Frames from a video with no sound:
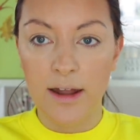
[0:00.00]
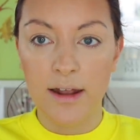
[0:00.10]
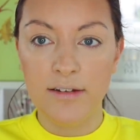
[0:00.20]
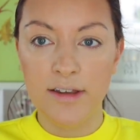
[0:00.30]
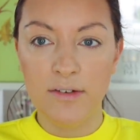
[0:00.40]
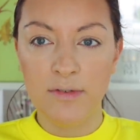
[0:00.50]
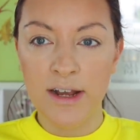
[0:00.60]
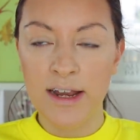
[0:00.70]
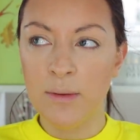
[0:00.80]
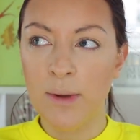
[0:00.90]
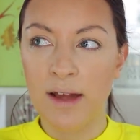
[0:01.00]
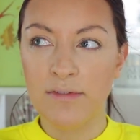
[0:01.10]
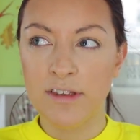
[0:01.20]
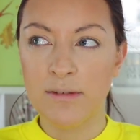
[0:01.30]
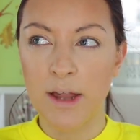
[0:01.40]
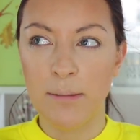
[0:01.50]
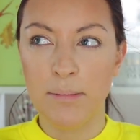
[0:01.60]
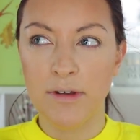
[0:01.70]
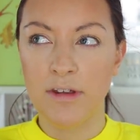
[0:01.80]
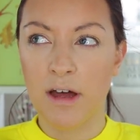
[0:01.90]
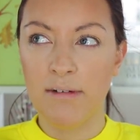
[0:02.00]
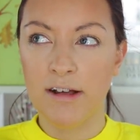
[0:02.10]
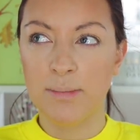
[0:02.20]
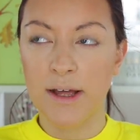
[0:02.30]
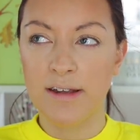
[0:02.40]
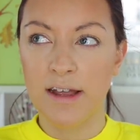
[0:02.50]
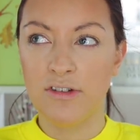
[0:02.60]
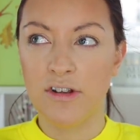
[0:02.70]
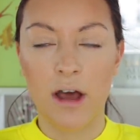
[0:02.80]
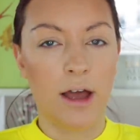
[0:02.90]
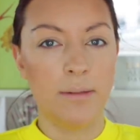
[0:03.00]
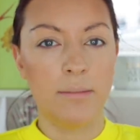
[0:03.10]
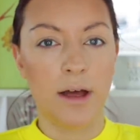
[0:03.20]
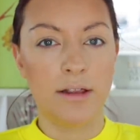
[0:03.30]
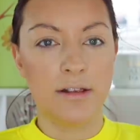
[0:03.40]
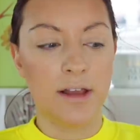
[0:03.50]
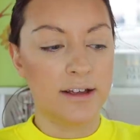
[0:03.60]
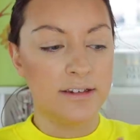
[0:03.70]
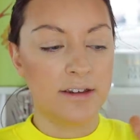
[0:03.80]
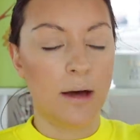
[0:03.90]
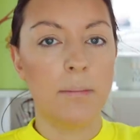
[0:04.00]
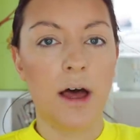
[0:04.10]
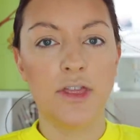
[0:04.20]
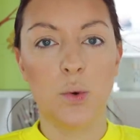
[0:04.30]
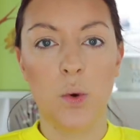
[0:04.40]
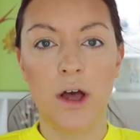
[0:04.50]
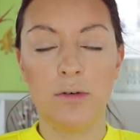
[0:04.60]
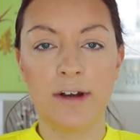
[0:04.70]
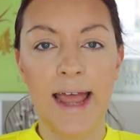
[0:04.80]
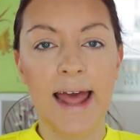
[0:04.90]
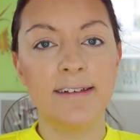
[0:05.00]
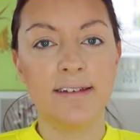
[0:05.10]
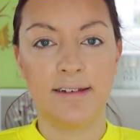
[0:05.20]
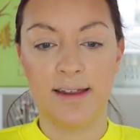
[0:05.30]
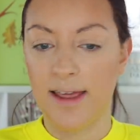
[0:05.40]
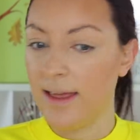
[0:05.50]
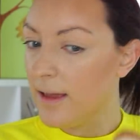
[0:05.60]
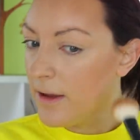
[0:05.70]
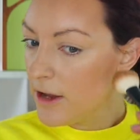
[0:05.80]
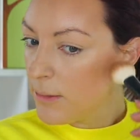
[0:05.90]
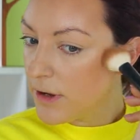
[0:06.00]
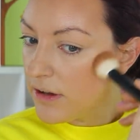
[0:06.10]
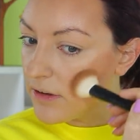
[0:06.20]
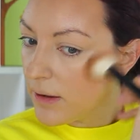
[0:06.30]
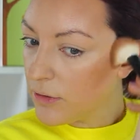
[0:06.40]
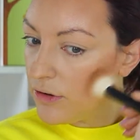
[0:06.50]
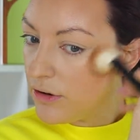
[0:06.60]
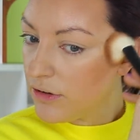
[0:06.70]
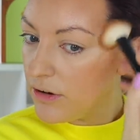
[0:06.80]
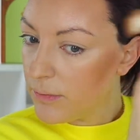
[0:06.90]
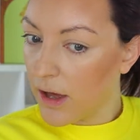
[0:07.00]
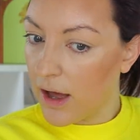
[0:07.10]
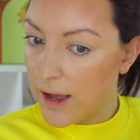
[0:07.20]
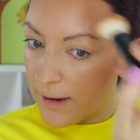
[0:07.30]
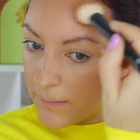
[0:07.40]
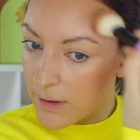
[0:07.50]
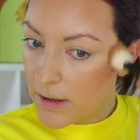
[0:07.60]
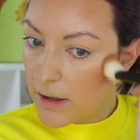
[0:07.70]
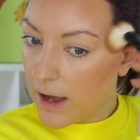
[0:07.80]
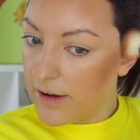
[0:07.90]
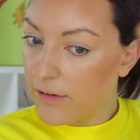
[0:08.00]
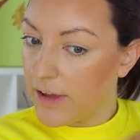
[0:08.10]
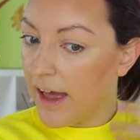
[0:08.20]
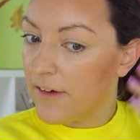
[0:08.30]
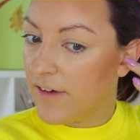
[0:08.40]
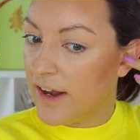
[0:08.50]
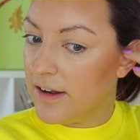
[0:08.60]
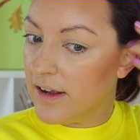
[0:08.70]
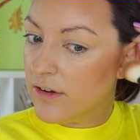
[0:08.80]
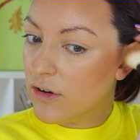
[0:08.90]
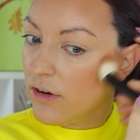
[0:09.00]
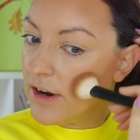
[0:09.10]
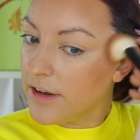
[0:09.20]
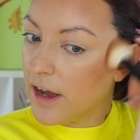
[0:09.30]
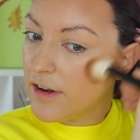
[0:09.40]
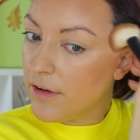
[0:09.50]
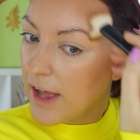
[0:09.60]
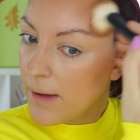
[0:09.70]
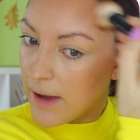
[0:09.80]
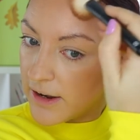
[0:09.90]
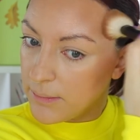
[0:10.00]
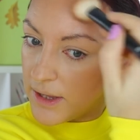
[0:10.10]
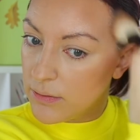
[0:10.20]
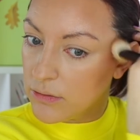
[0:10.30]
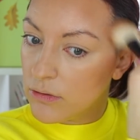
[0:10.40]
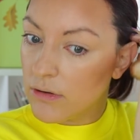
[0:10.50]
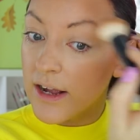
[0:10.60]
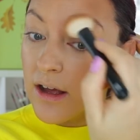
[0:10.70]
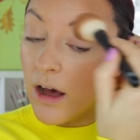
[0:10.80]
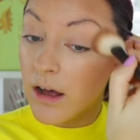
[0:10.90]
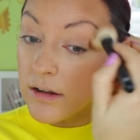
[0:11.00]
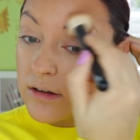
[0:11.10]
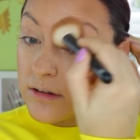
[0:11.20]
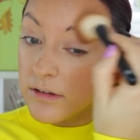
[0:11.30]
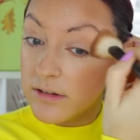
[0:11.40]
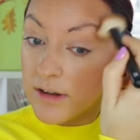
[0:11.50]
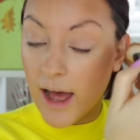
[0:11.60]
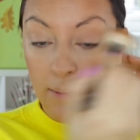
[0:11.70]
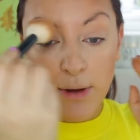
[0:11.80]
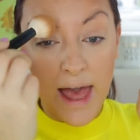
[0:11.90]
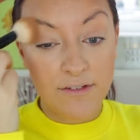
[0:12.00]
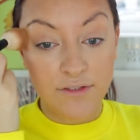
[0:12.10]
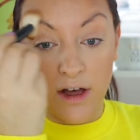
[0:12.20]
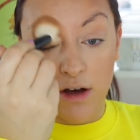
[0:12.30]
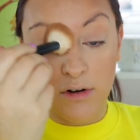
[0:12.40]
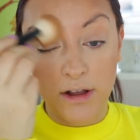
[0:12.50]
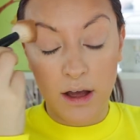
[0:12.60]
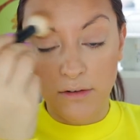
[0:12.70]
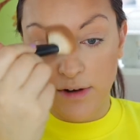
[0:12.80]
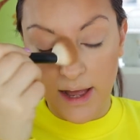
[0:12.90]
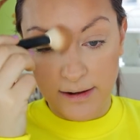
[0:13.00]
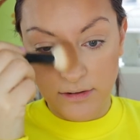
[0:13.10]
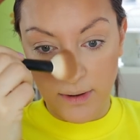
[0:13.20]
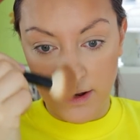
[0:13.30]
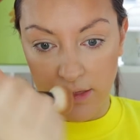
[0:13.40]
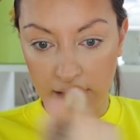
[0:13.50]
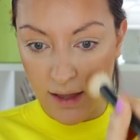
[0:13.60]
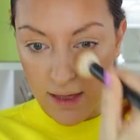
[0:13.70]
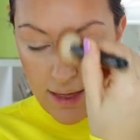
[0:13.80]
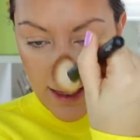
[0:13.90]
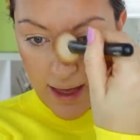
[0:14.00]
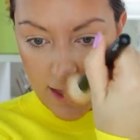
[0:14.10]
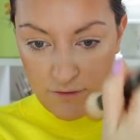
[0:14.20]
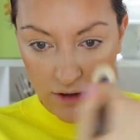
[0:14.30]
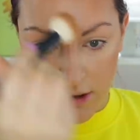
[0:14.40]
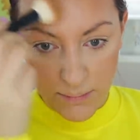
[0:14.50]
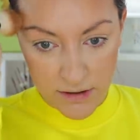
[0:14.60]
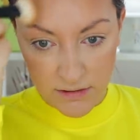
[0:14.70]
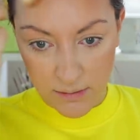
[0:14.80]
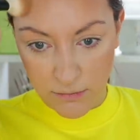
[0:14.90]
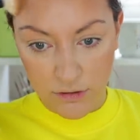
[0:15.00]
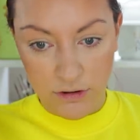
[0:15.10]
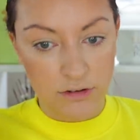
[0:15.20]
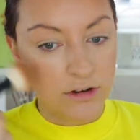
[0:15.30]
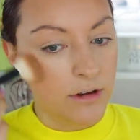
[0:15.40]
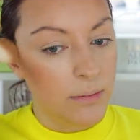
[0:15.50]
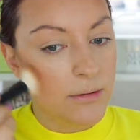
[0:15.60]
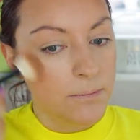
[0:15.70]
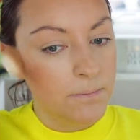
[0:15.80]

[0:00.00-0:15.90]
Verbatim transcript: And I just think, really, we have this like bizarre expectation that I'm like some otherworldly entity because I'm on YouTube, that I'm I don't get offended, or I, I don't get mad at people, or I can't snap ever, or I can't react to anything ever because I'm on YouTube.